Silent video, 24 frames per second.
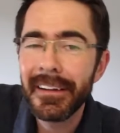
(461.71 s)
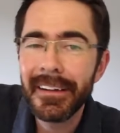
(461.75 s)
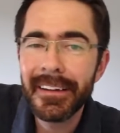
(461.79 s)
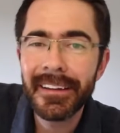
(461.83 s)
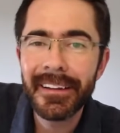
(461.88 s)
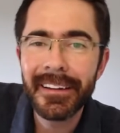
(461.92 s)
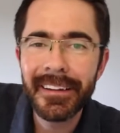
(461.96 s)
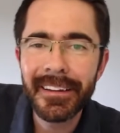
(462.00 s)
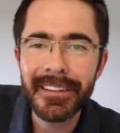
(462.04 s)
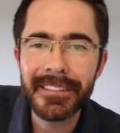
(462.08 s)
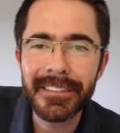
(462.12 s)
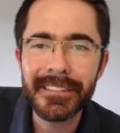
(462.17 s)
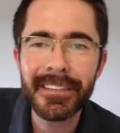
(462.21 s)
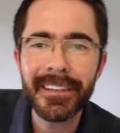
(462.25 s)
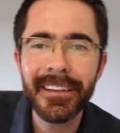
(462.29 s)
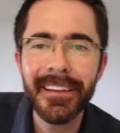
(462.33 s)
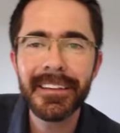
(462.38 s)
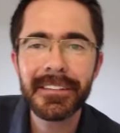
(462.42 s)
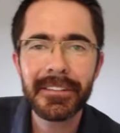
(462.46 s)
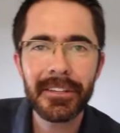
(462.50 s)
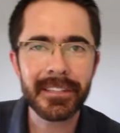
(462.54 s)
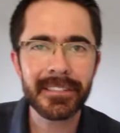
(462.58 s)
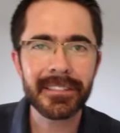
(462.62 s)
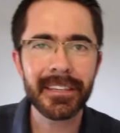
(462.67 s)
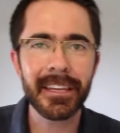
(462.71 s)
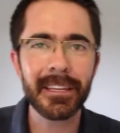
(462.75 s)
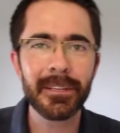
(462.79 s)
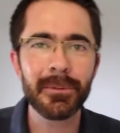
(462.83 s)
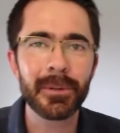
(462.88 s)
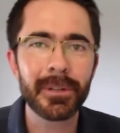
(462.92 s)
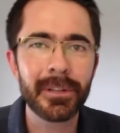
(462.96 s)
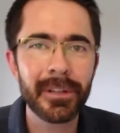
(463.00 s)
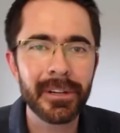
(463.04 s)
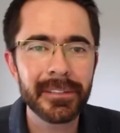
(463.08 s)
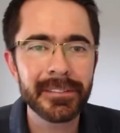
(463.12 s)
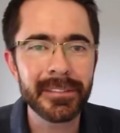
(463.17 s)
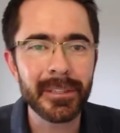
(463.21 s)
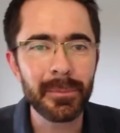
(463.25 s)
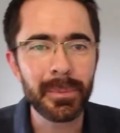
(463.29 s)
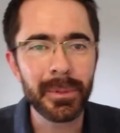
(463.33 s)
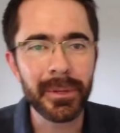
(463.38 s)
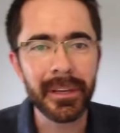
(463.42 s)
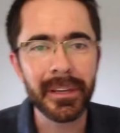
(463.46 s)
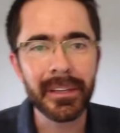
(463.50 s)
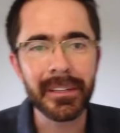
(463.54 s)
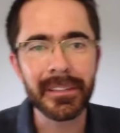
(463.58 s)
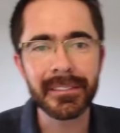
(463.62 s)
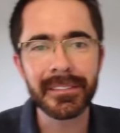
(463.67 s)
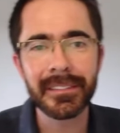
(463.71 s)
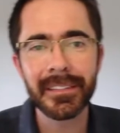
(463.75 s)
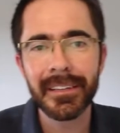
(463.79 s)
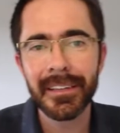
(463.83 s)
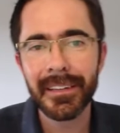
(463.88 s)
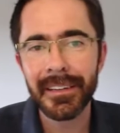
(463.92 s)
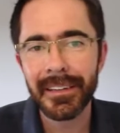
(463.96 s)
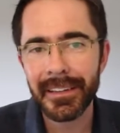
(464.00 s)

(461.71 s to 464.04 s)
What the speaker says: It's like saying to a concert pianist,